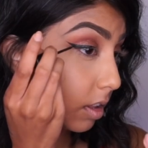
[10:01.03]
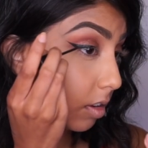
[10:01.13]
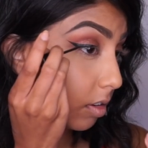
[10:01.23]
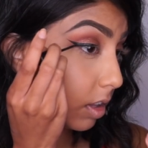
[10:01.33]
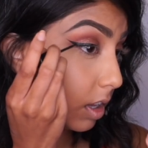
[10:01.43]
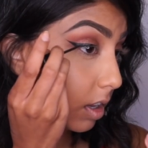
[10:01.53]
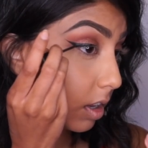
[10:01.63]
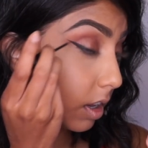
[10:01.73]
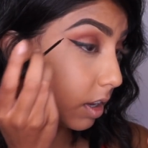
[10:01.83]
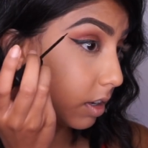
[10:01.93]
literally
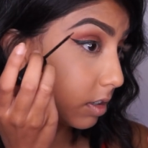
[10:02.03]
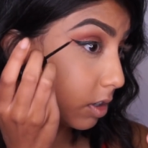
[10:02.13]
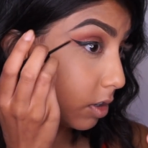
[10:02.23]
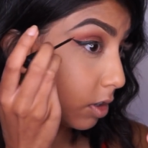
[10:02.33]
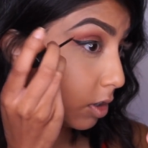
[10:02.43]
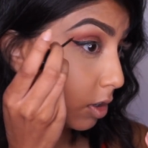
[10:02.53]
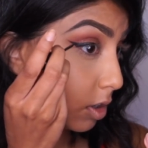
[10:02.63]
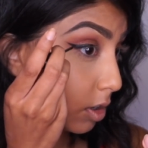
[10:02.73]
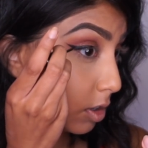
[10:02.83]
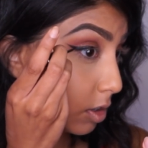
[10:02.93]
can't
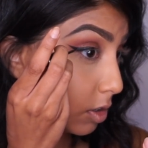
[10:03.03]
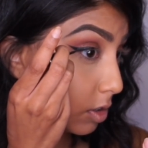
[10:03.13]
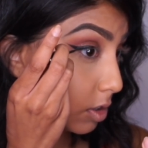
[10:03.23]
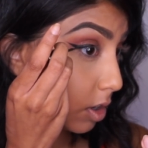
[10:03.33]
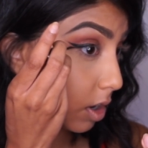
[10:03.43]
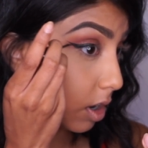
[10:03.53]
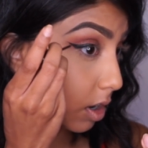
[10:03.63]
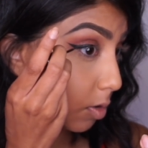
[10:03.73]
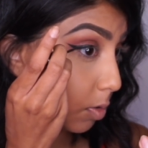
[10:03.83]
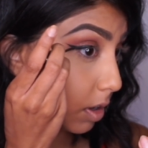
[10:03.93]

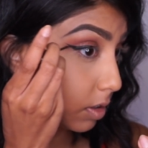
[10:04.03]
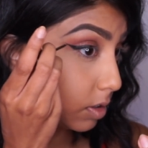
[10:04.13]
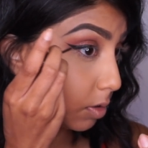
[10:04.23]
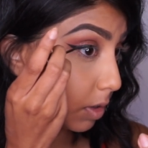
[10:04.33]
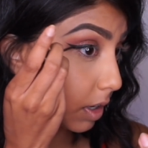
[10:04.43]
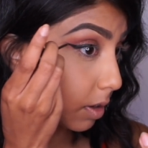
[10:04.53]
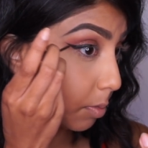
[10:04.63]
talk while doing